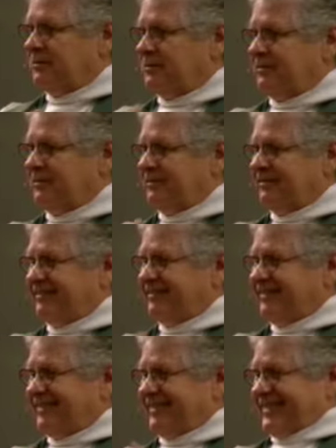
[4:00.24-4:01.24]

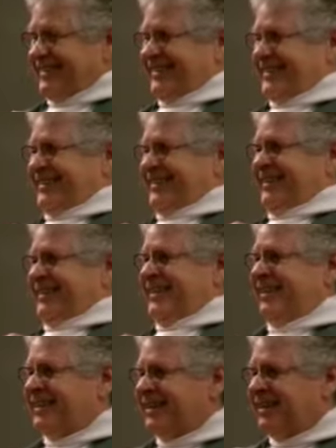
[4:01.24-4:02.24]

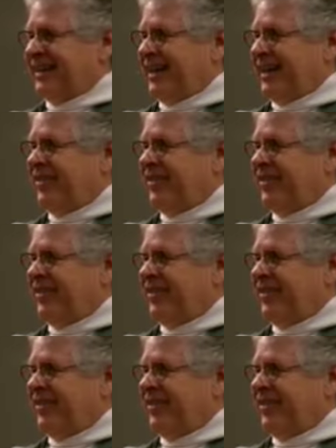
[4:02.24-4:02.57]
[no speech]